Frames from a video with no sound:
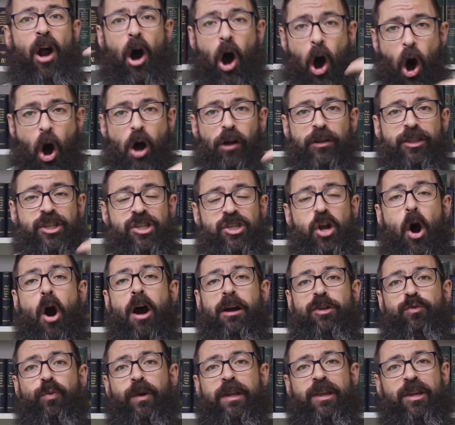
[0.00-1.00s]
it all
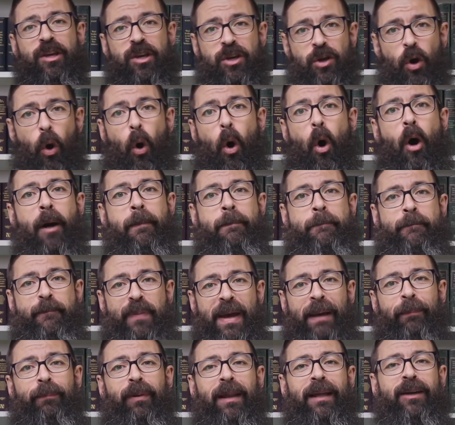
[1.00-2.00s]
starts with your
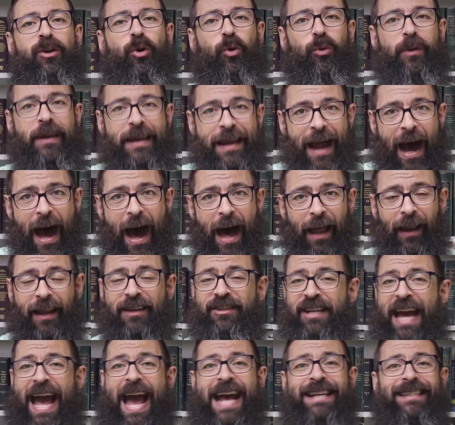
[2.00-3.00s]
biblical
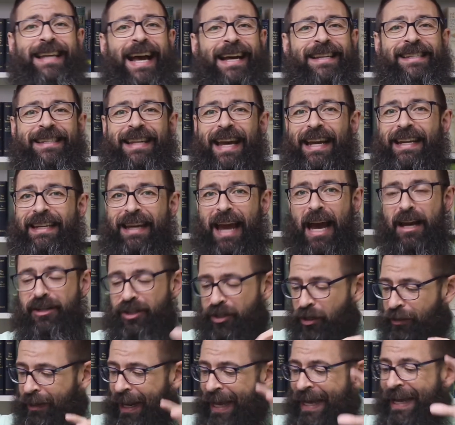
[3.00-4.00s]
knowledge. As I said
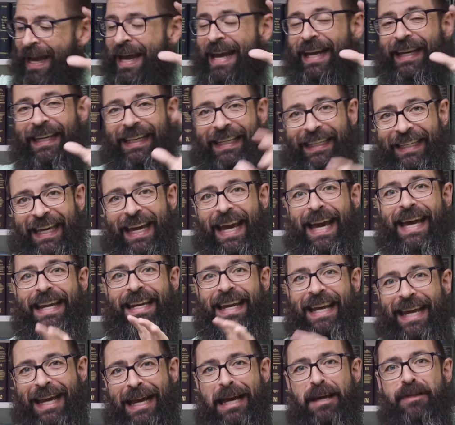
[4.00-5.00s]
yesterday,
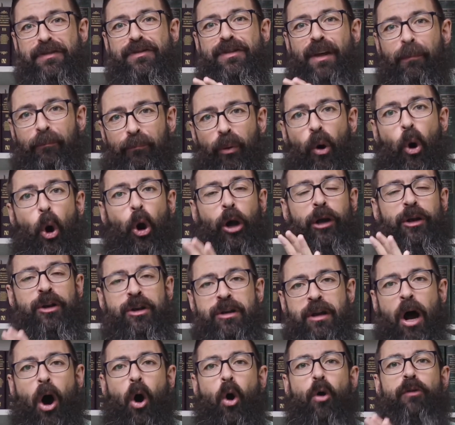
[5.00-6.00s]
get in the book,
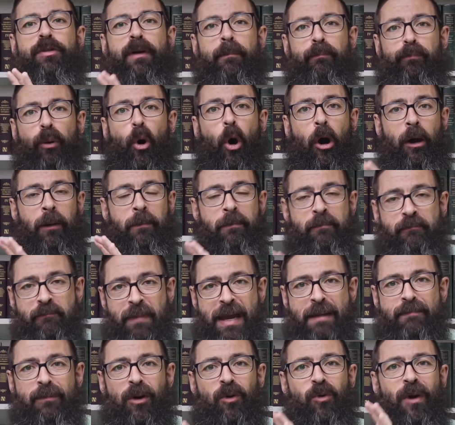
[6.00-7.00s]
know the book,
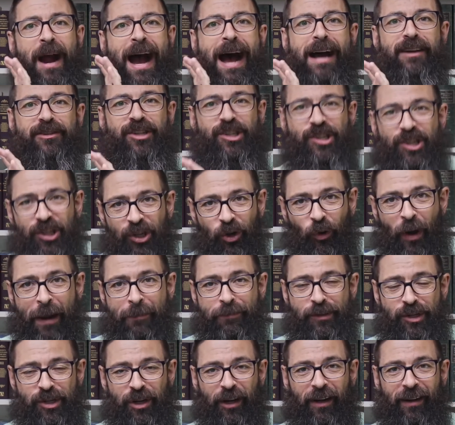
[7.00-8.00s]
memorize
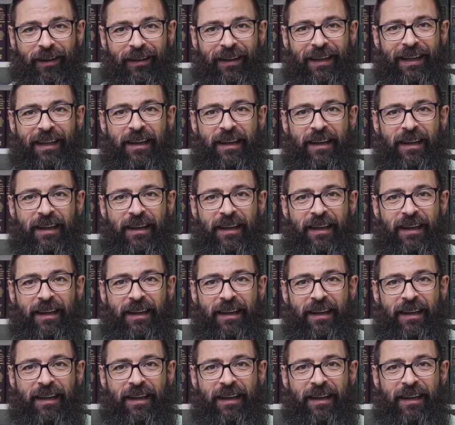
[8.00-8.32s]
scripture,